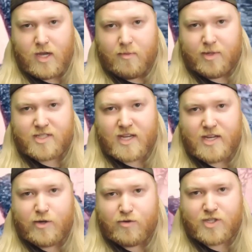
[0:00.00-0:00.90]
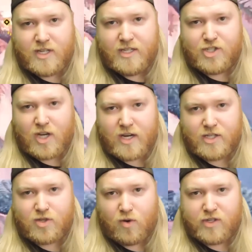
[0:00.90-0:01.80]
But say you see
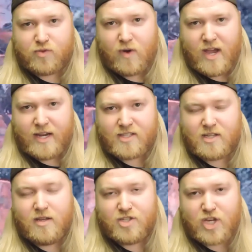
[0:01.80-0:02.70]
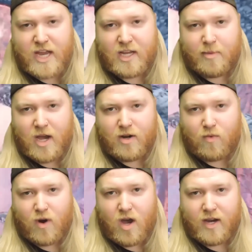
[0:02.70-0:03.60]
Johnnysaurus Rex standing behind
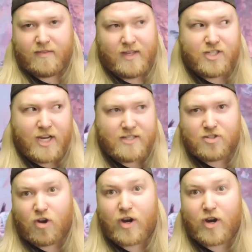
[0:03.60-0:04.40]
a rock that chances are